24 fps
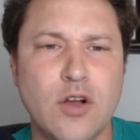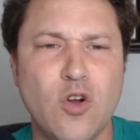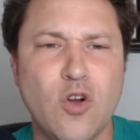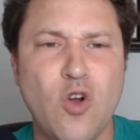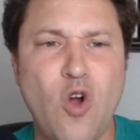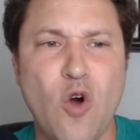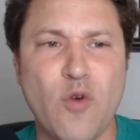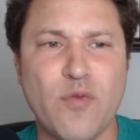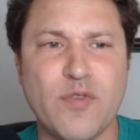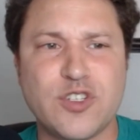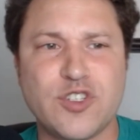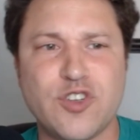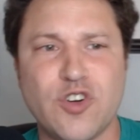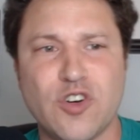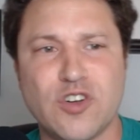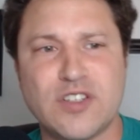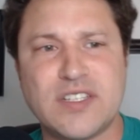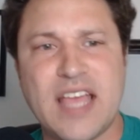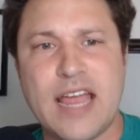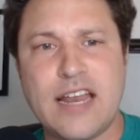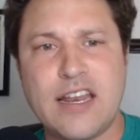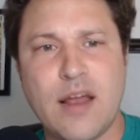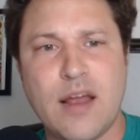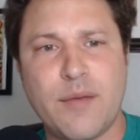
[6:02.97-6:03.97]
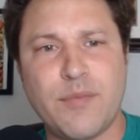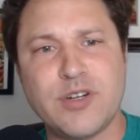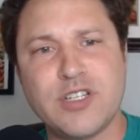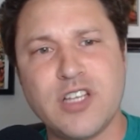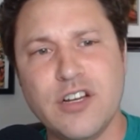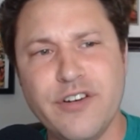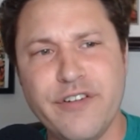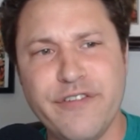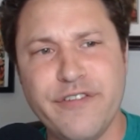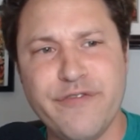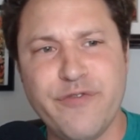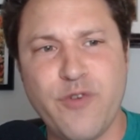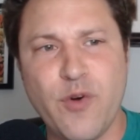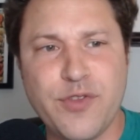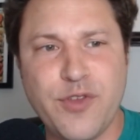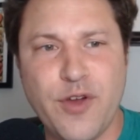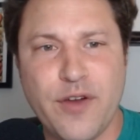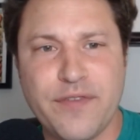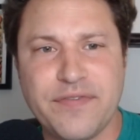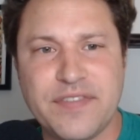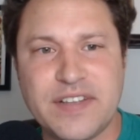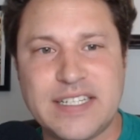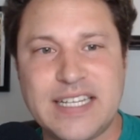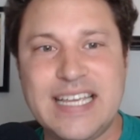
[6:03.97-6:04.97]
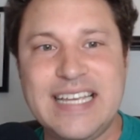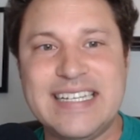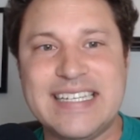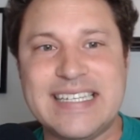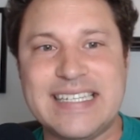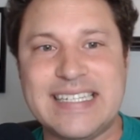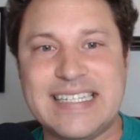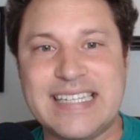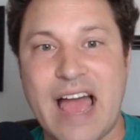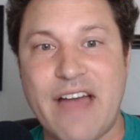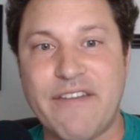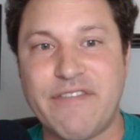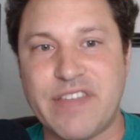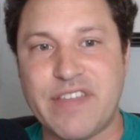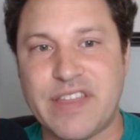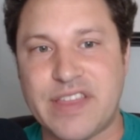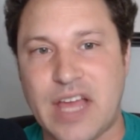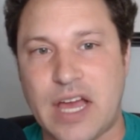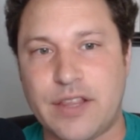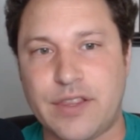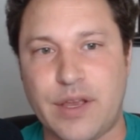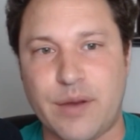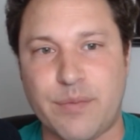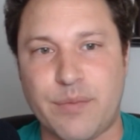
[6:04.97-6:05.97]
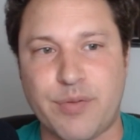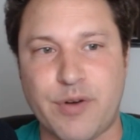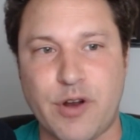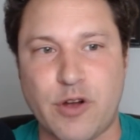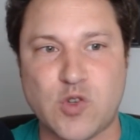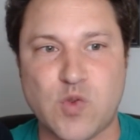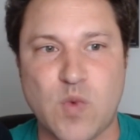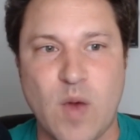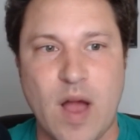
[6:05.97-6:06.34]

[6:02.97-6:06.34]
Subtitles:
Go over strokes gained numbers, 104th off the tee, 7th on the approach.